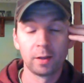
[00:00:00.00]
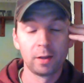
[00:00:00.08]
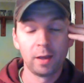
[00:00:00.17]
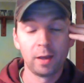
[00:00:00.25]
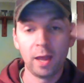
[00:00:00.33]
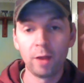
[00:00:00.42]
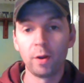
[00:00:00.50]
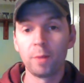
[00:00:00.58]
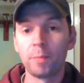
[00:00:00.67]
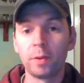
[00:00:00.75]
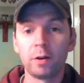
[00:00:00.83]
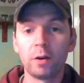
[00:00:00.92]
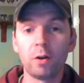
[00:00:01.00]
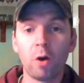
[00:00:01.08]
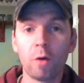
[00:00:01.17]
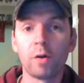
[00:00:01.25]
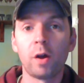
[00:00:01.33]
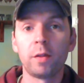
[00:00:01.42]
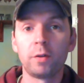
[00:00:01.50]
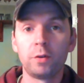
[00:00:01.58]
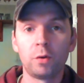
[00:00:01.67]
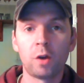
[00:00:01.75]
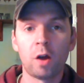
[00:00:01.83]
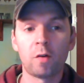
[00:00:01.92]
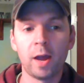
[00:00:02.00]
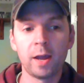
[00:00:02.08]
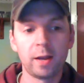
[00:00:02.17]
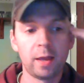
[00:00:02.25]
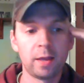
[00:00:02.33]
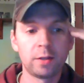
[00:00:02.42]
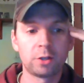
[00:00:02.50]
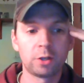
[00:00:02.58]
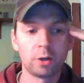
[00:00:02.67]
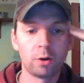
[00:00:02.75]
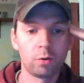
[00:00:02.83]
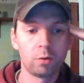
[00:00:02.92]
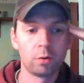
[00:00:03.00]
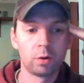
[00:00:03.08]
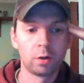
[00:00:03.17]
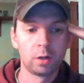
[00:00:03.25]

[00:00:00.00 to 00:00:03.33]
Anyway, but overall they're doing all right, and so